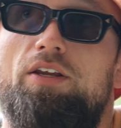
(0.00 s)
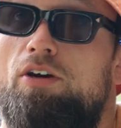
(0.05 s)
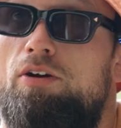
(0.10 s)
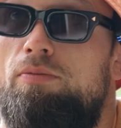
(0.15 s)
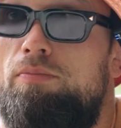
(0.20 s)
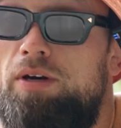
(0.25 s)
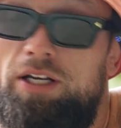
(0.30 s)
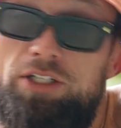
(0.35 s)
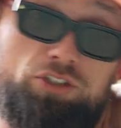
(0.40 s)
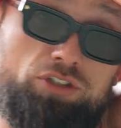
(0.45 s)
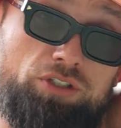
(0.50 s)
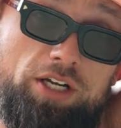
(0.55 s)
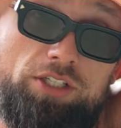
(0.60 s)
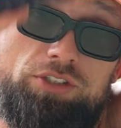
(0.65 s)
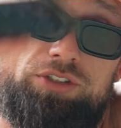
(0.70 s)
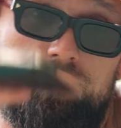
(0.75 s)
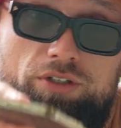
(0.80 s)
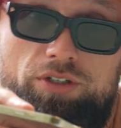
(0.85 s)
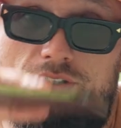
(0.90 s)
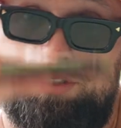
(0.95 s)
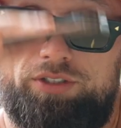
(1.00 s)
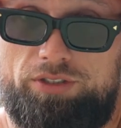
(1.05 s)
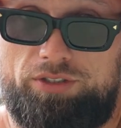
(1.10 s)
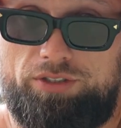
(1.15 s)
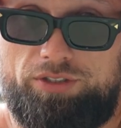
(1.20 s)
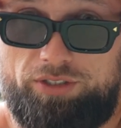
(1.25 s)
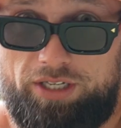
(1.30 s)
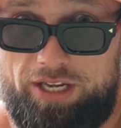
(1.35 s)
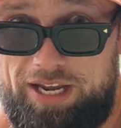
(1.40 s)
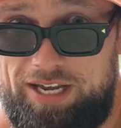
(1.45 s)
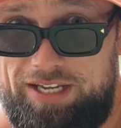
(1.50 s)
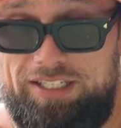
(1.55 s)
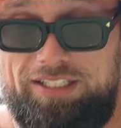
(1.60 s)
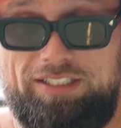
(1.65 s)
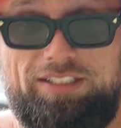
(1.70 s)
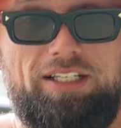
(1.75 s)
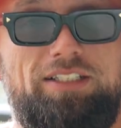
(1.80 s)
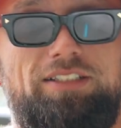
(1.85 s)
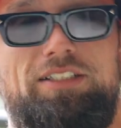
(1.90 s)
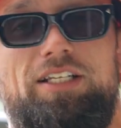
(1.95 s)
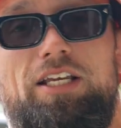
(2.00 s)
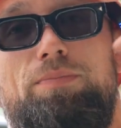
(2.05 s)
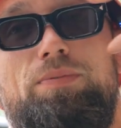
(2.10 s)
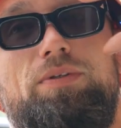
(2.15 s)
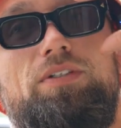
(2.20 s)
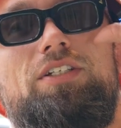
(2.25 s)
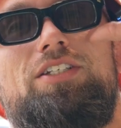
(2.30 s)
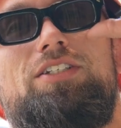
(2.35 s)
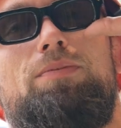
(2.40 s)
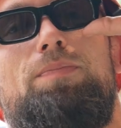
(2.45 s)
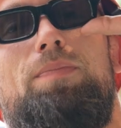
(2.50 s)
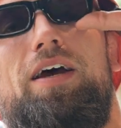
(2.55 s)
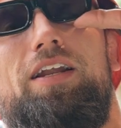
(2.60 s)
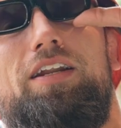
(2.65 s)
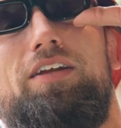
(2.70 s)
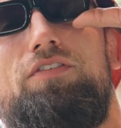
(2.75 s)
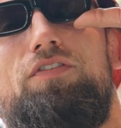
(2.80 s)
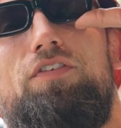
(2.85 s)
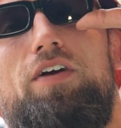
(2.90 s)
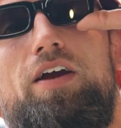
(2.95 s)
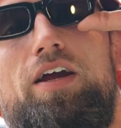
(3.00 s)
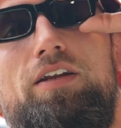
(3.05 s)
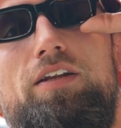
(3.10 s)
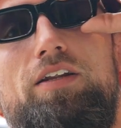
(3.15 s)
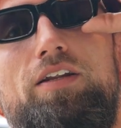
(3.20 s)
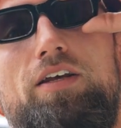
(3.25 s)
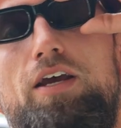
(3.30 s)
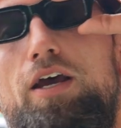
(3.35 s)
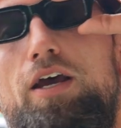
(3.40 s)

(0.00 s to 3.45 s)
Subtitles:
on my treacherous ADCC participating friend,